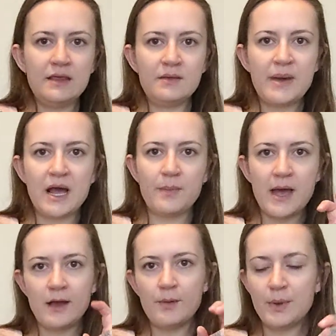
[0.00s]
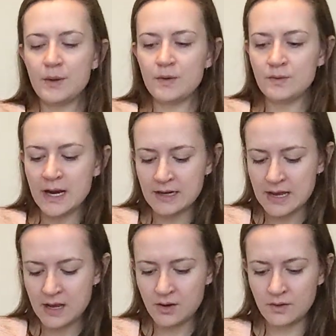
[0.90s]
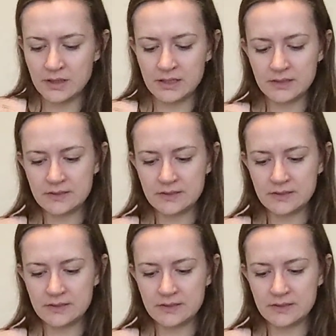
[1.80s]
in the backpack mode right now.